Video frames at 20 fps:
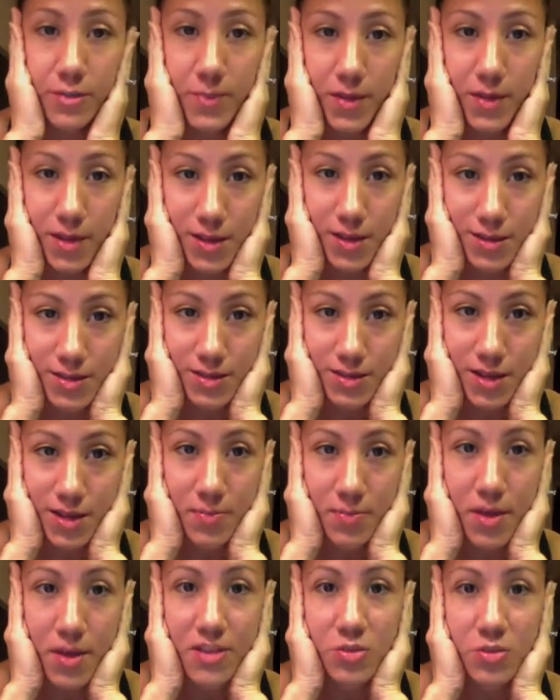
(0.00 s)
because
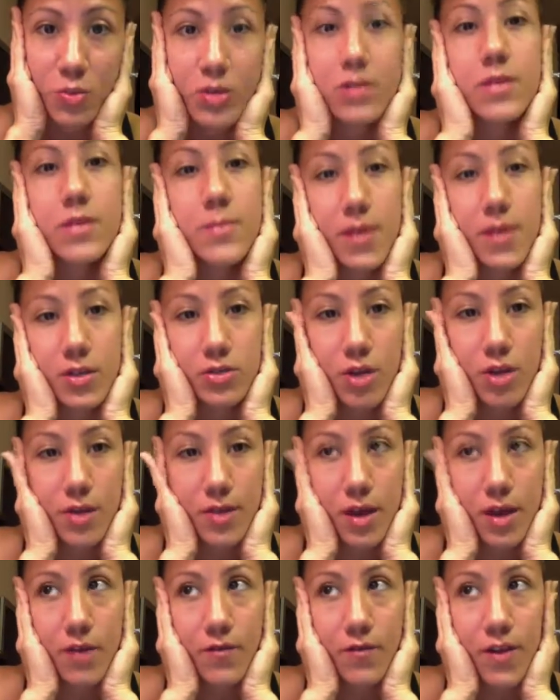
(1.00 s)
that's one of the meals on
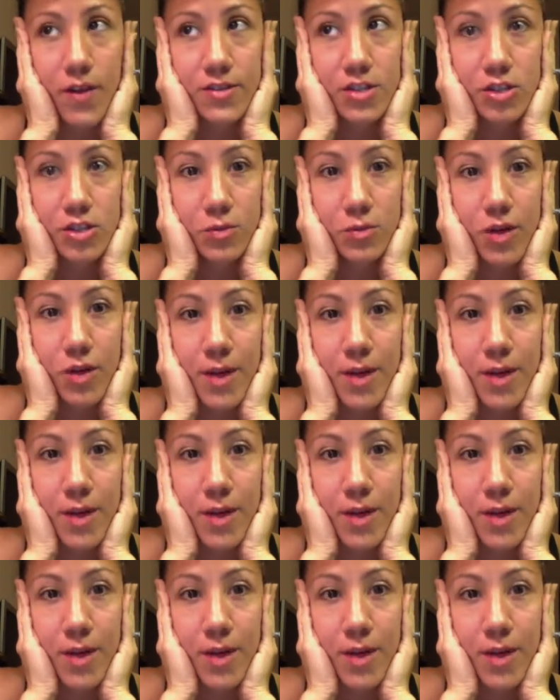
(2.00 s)
there. Vegetable.